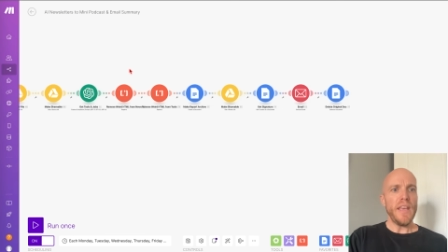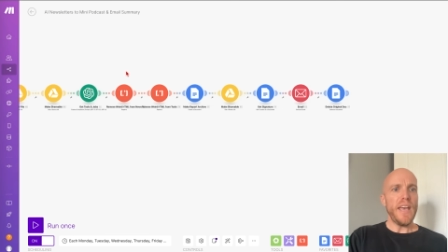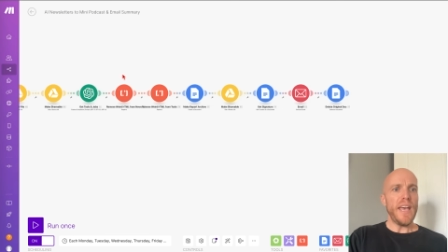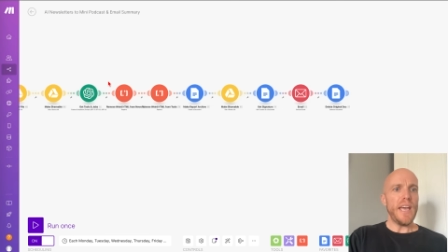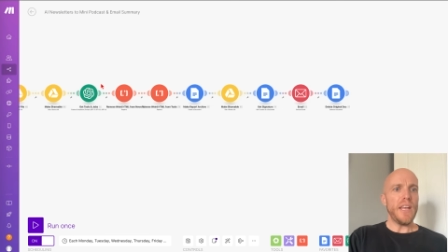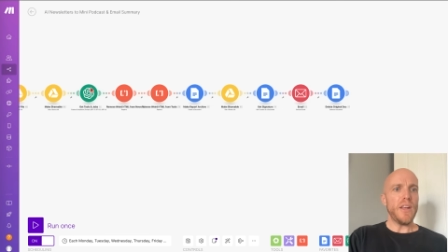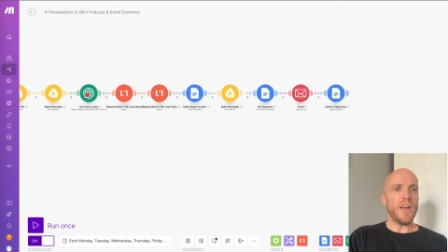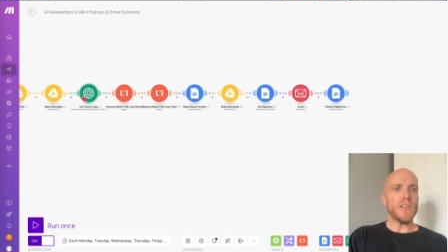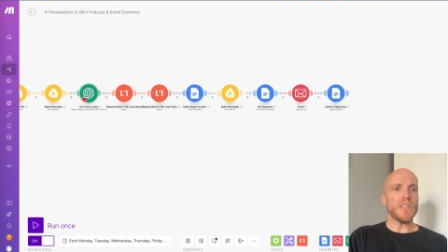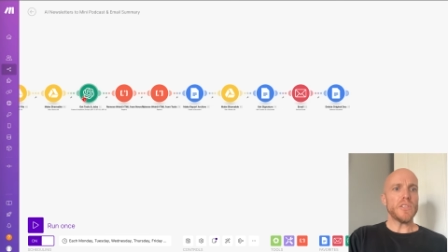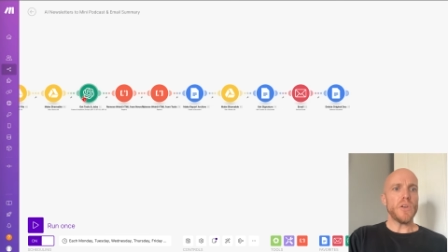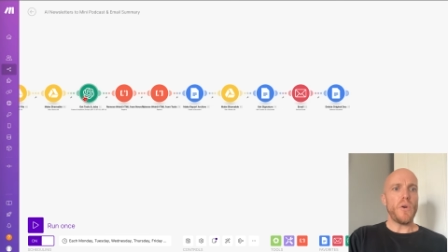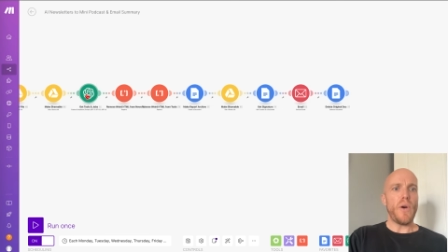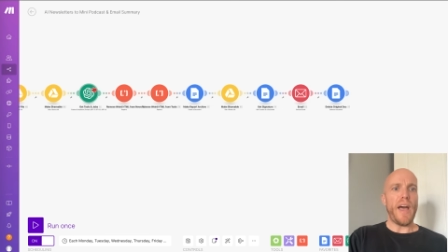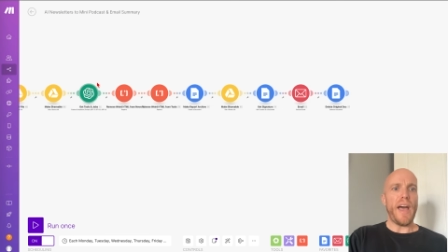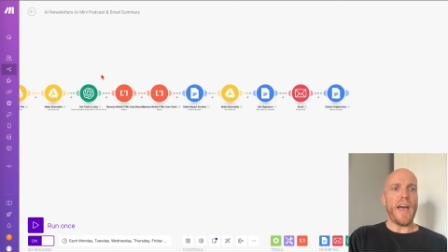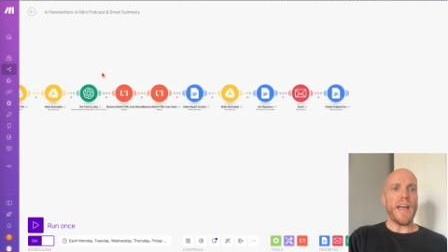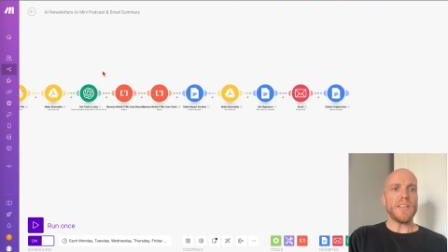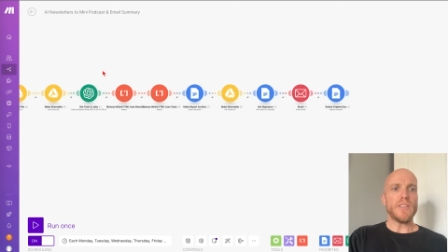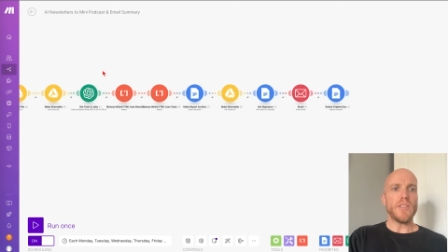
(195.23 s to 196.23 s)
It also
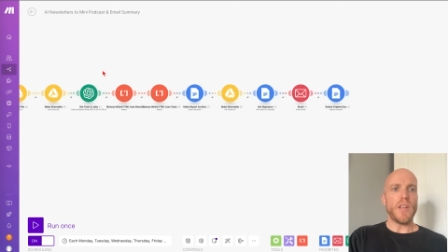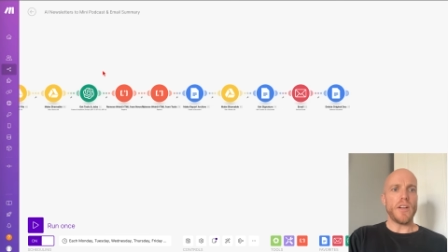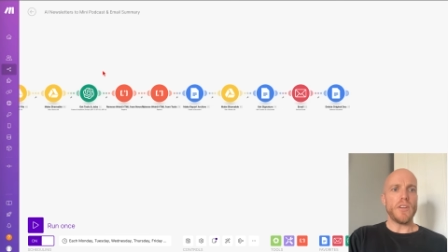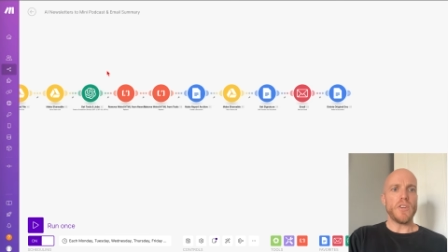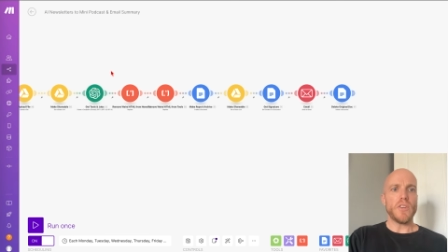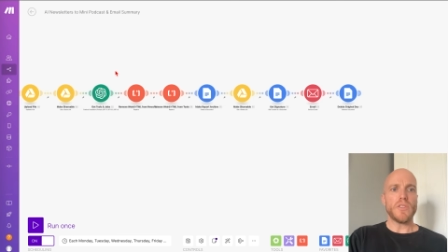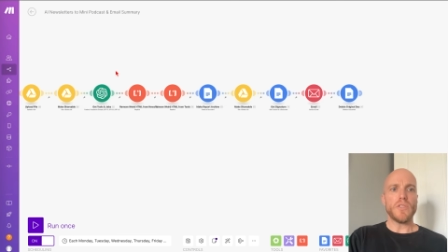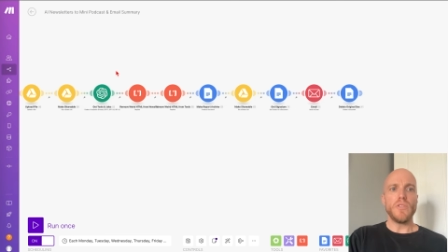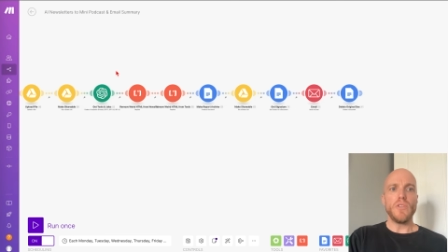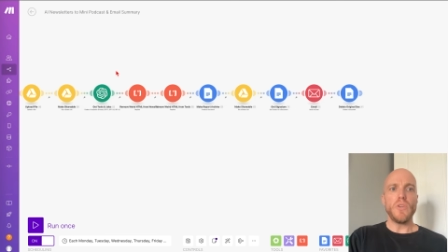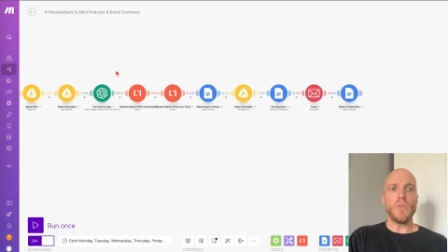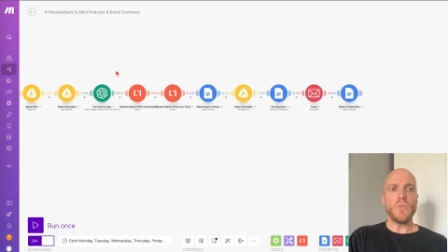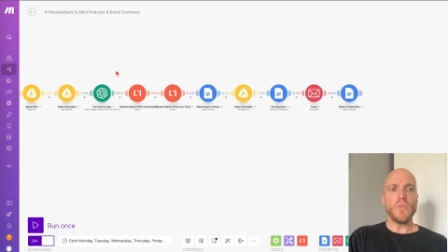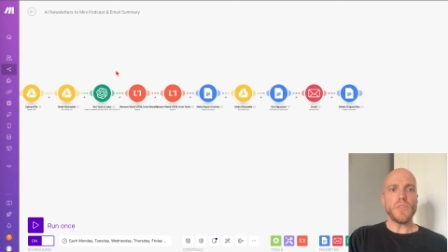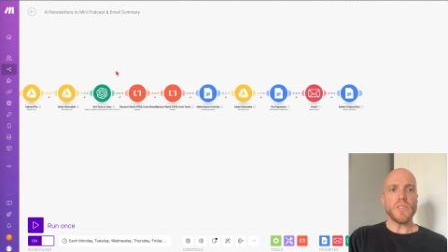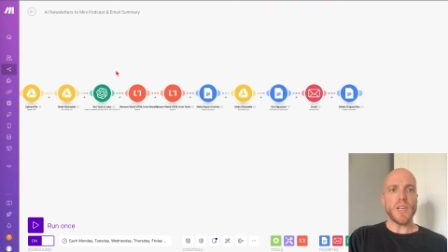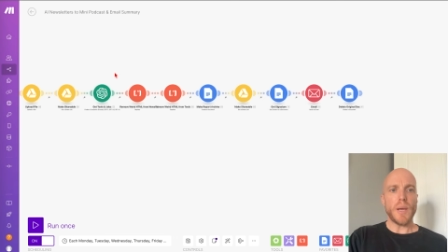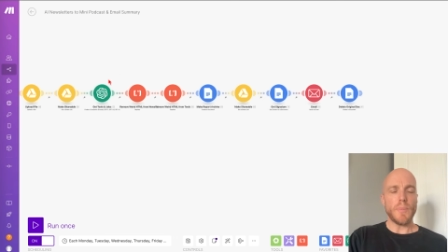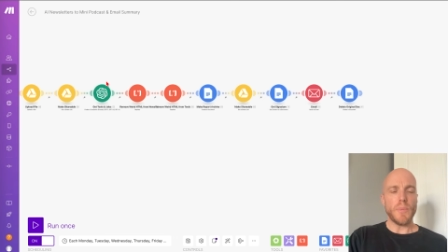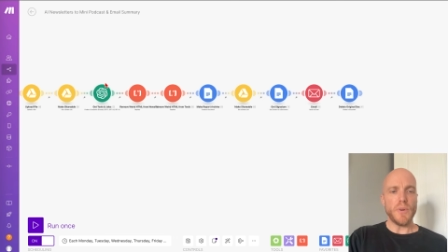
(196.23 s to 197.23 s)
adds not just news
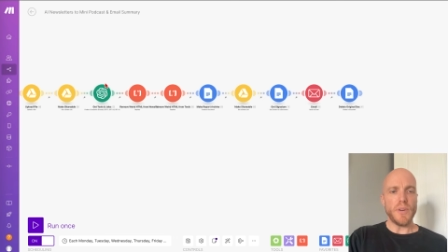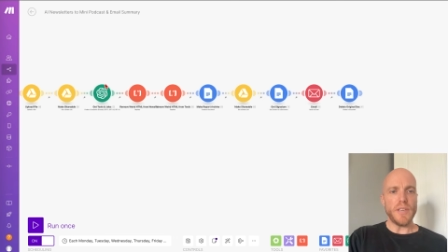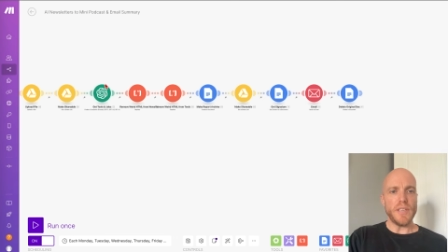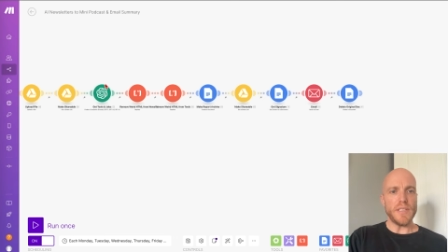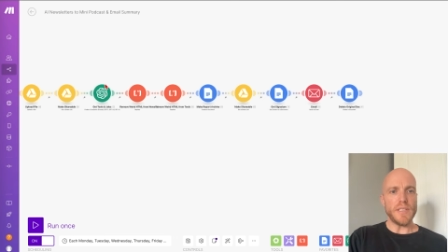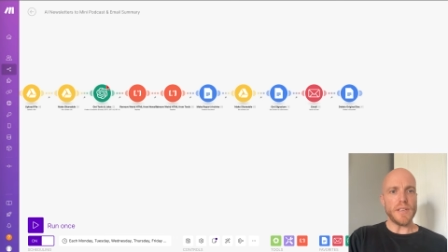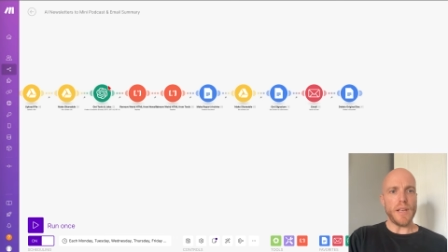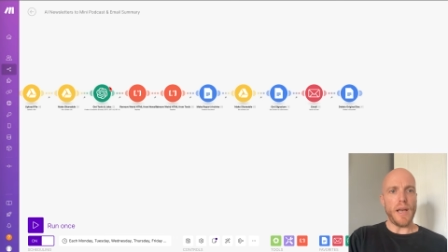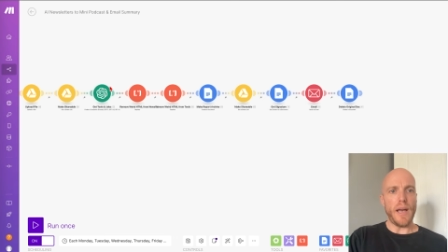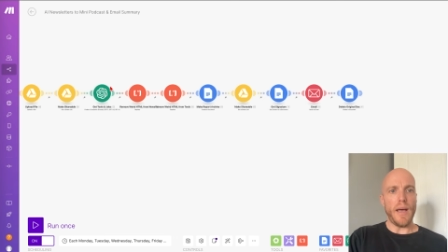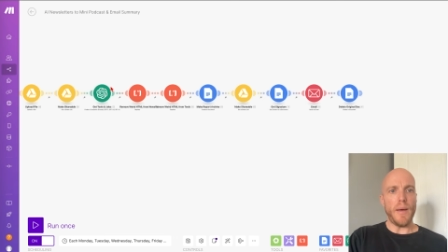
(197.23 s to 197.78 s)
summaries,